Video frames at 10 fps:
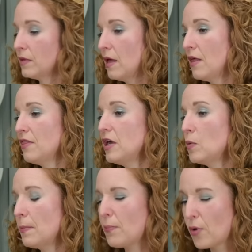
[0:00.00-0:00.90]
I think
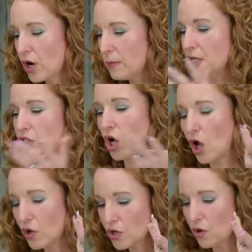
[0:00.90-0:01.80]
we pretty much
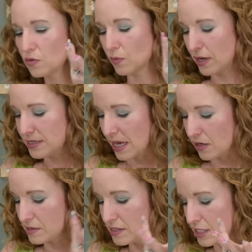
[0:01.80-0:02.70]
all know the rundown
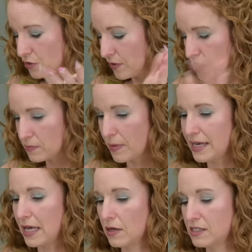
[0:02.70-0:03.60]
on Stitch Fix by
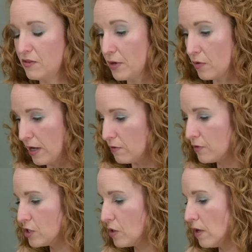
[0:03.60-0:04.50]
now because they've been around
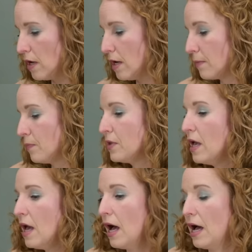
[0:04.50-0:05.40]
for so long.
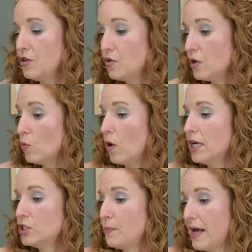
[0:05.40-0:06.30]
Uh, you can
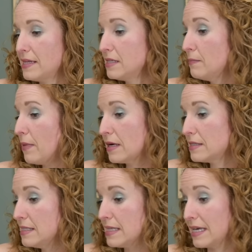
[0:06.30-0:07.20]
watch past
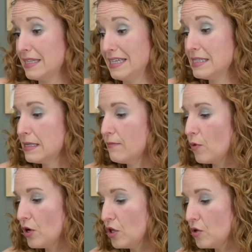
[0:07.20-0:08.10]
unboxings. I can link some
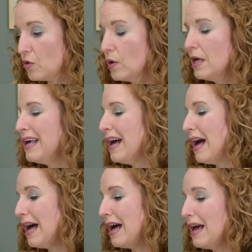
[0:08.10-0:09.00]
for you.
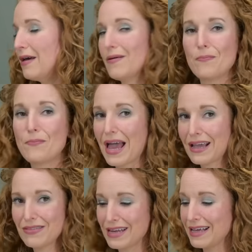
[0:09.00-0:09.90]
Uh,
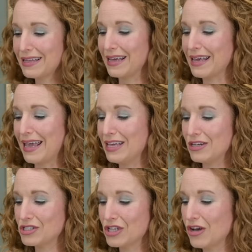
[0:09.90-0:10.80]
back in the day, like eight
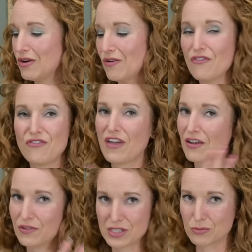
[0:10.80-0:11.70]
years ago,
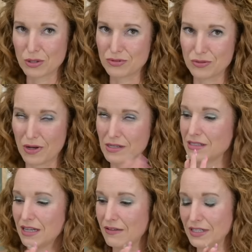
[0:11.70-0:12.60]
favorite subscription box,
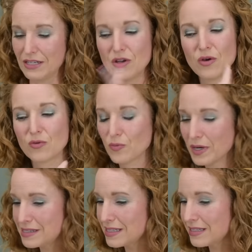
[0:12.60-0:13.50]
loved it.
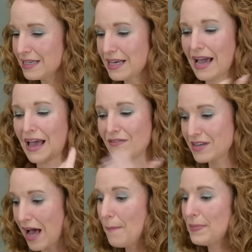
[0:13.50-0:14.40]
Recently, I have
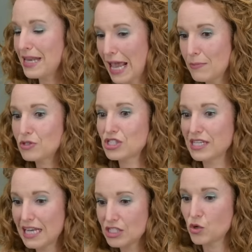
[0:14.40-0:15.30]
not been able to
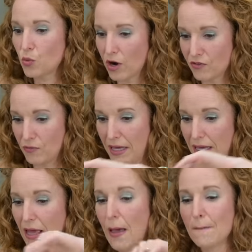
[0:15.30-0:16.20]
get it to work for
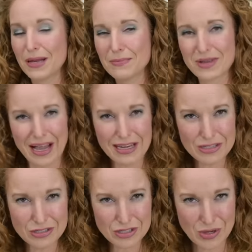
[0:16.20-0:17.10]
me, but I'm kind
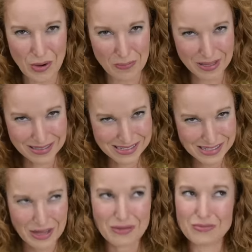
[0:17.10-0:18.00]
of determined,
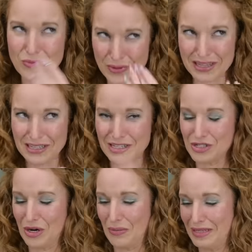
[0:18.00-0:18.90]
like really
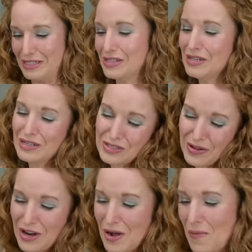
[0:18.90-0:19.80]
determined. So
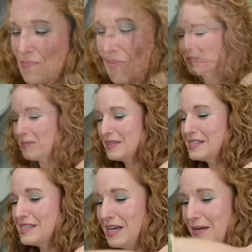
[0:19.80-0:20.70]
I don't know, maybe
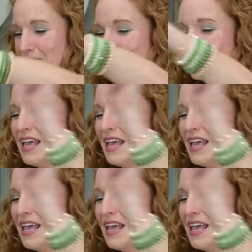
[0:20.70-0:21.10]
this is it.